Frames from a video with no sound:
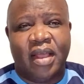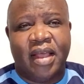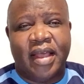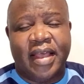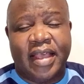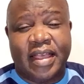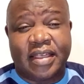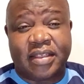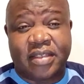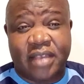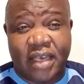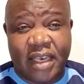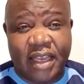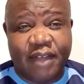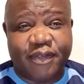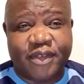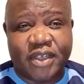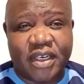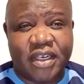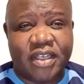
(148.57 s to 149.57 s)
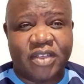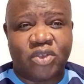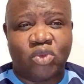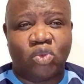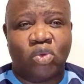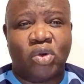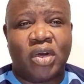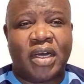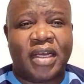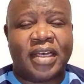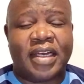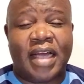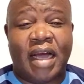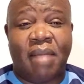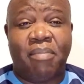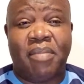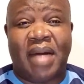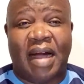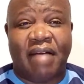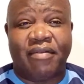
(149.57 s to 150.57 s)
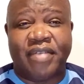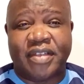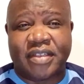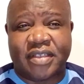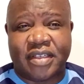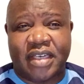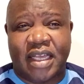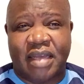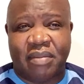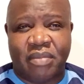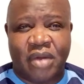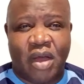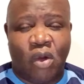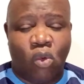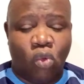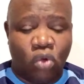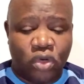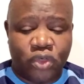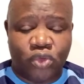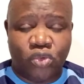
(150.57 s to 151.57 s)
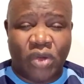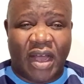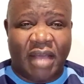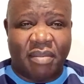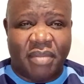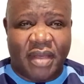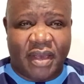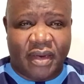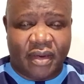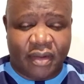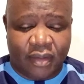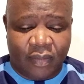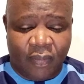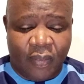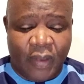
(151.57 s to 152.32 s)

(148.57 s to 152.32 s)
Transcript: He has lifted His word above His name. Now, what do I mean?